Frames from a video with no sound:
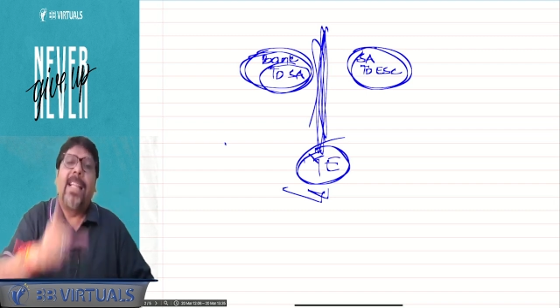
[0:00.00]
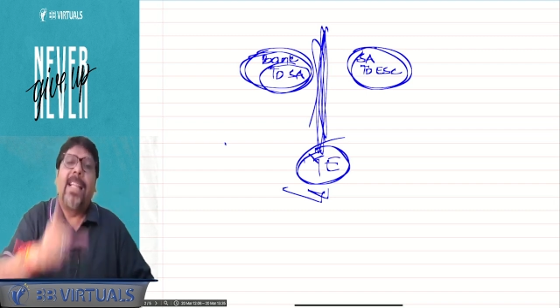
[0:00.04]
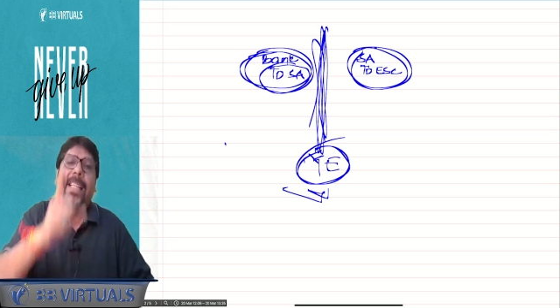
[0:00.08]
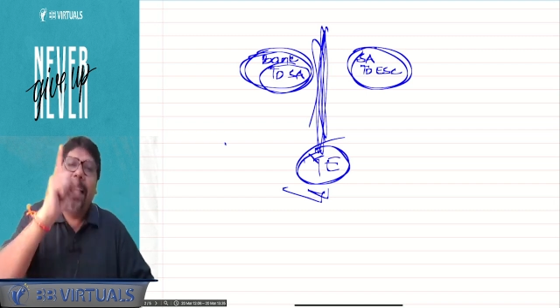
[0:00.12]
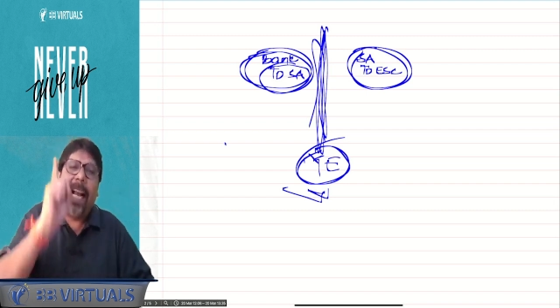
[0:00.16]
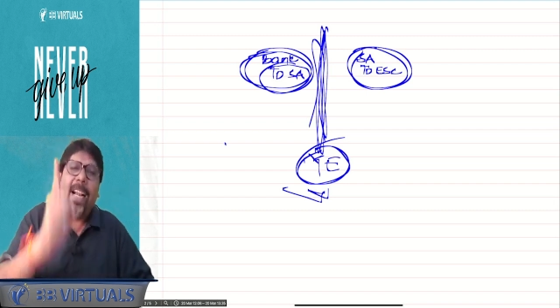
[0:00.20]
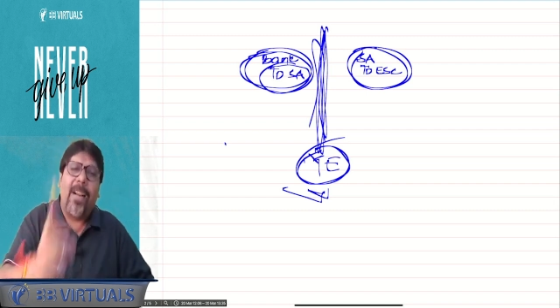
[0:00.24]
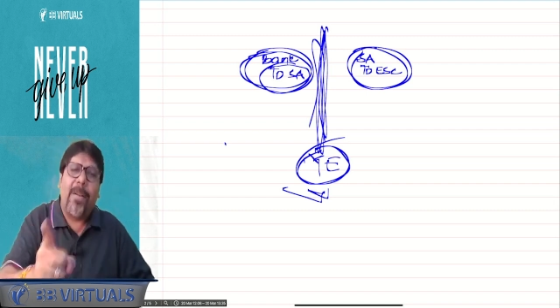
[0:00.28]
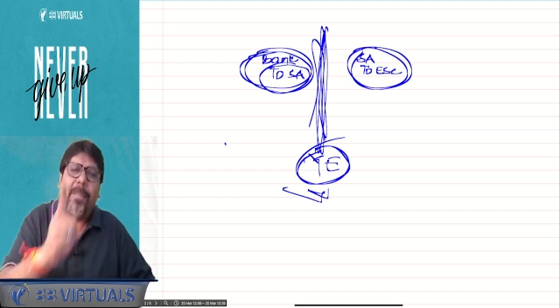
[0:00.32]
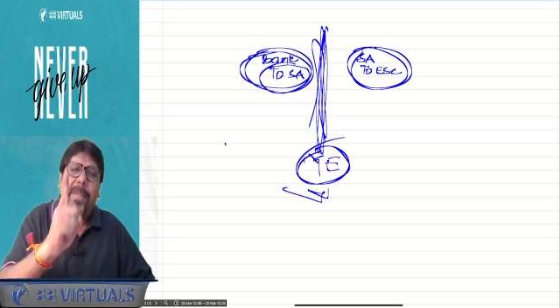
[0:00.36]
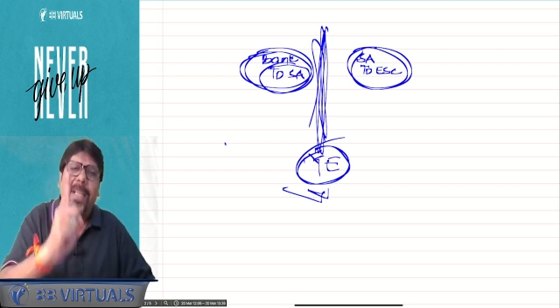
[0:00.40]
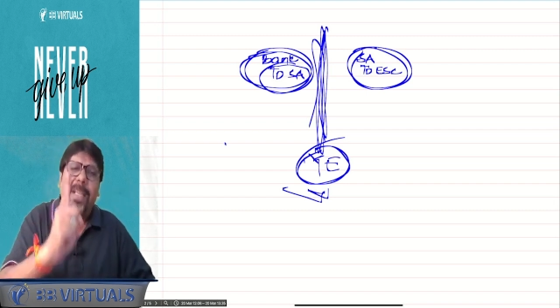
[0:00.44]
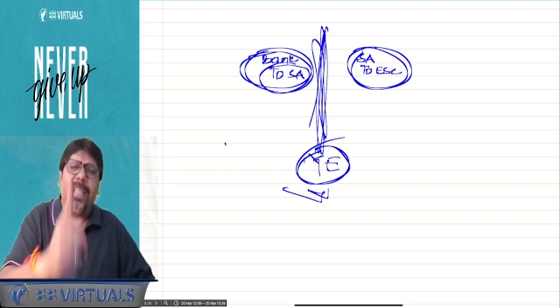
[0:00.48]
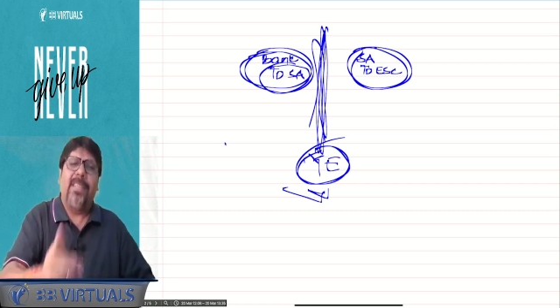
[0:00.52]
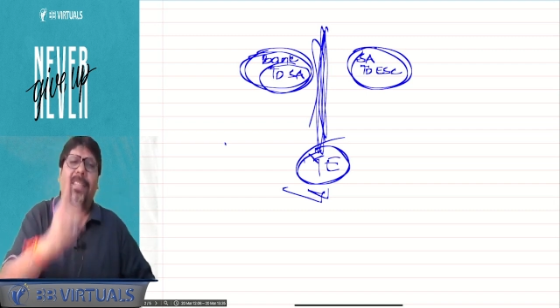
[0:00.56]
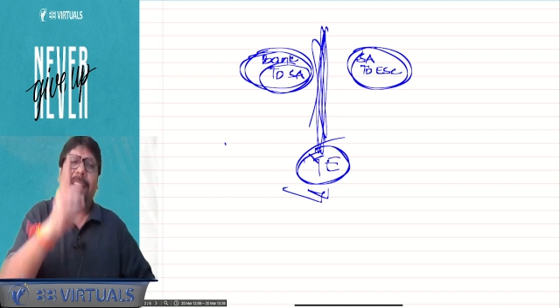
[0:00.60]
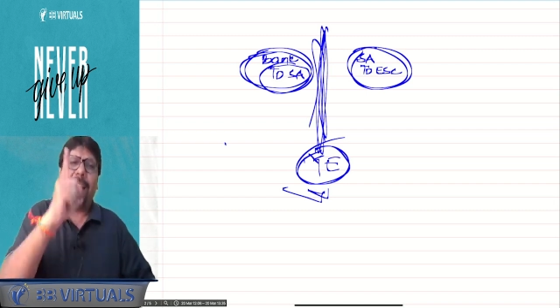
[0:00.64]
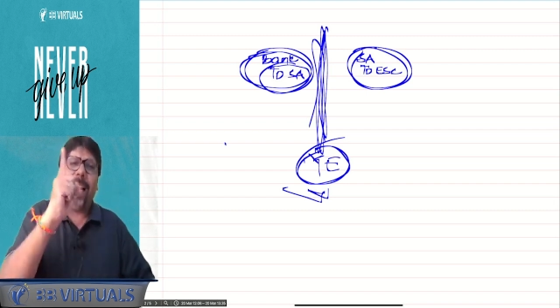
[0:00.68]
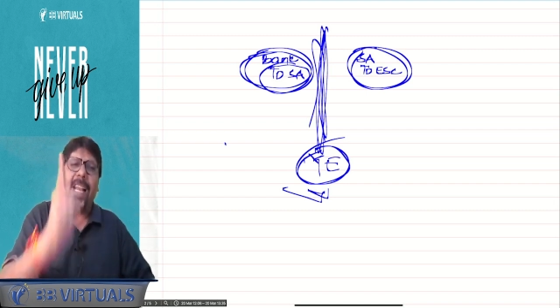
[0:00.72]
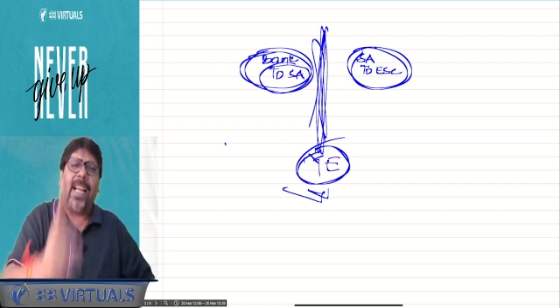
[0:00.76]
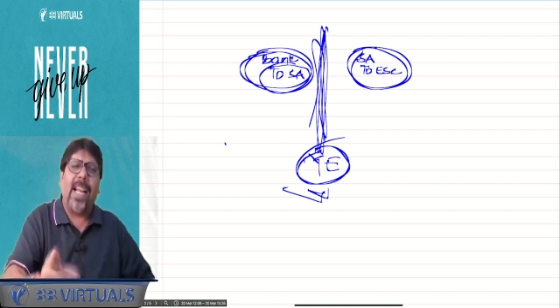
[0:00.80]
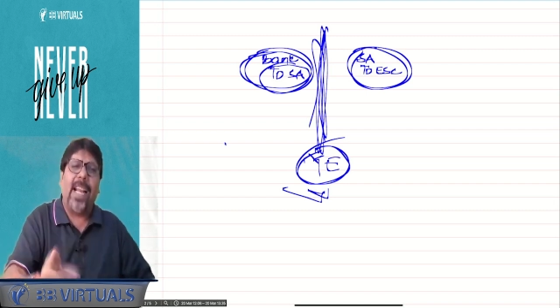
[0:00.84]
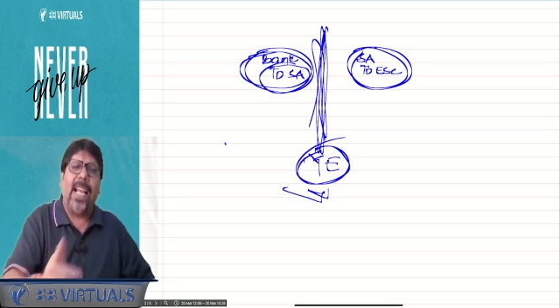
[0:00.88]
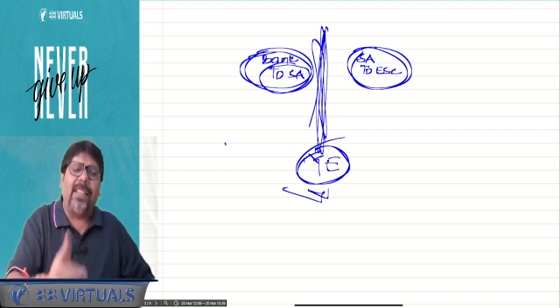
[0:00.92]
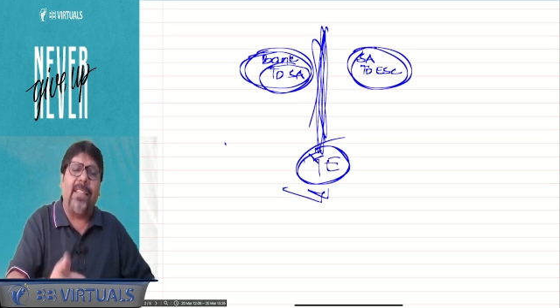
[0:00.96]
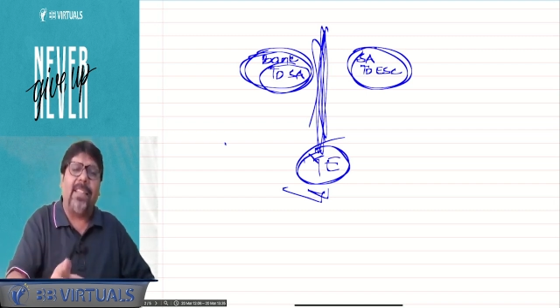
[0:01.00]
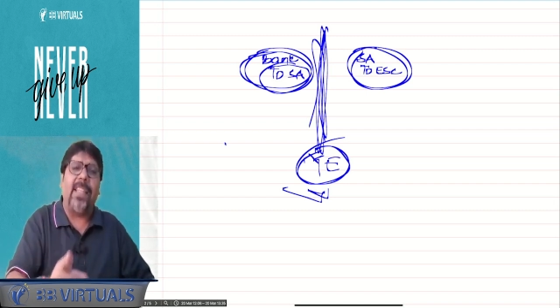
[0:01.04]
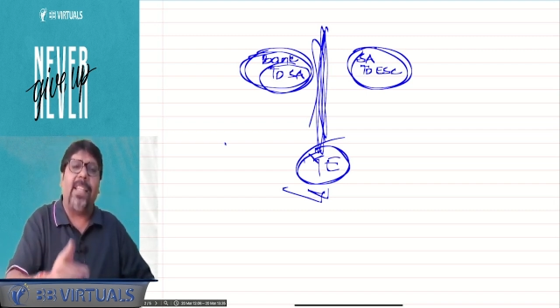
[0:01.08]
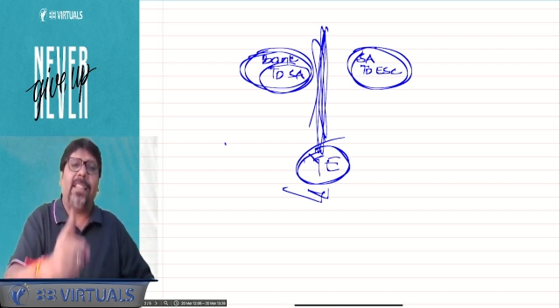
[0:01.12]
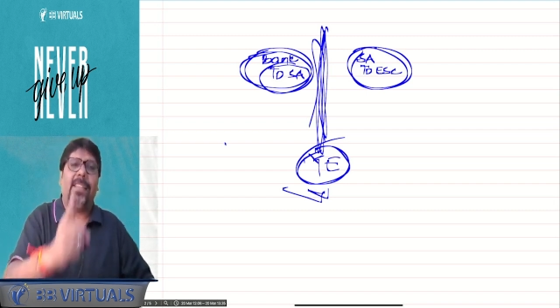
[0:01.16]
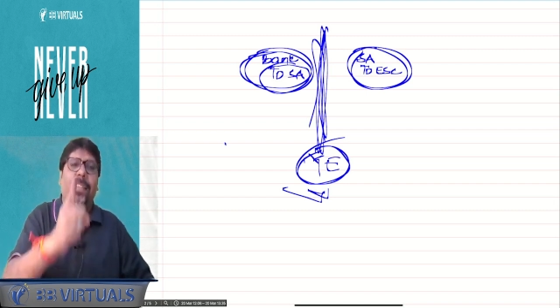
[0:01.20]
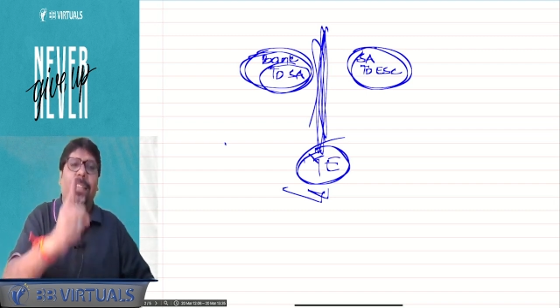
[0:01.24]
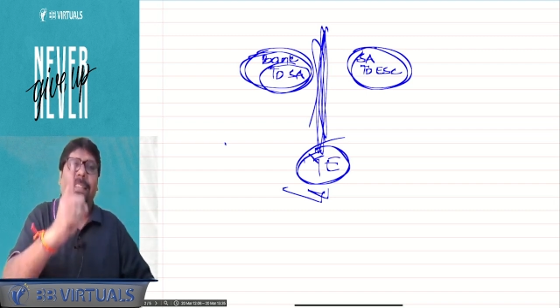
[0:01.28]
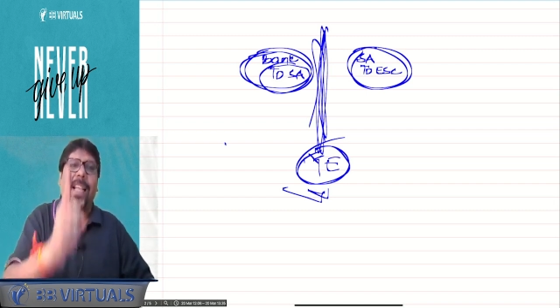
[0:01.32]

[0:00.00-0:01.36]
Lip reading: That means, can I say